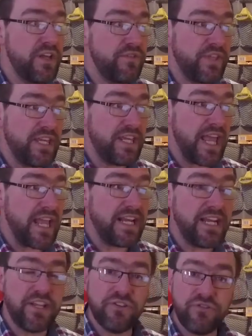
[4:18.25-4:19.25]
the
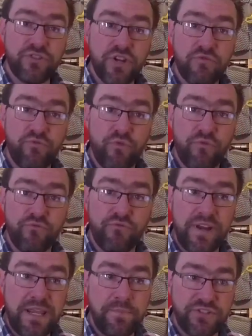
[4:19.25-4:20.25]
alien
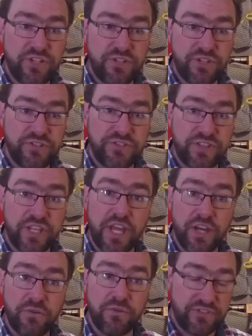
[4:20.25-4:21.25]
repositions
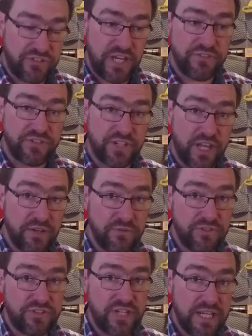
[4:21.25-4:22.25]
the sensor
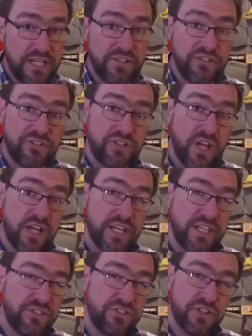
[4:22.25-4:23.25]
ghosts and
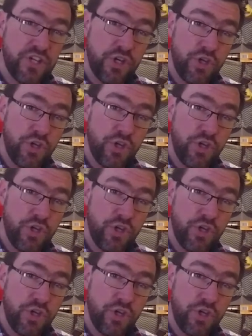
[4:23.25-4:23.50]
decides